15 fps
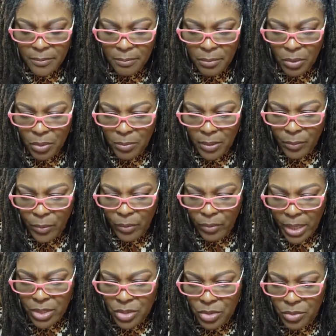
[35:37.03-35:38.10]
Boom, went
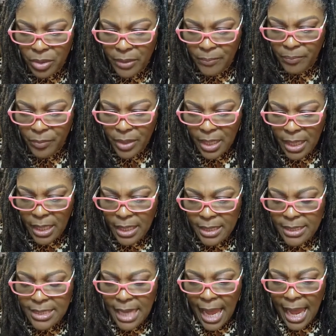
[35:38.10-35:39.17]
right to it.
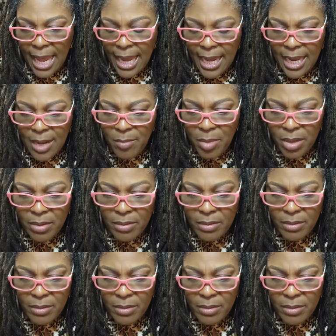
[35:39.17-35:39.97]
Tame.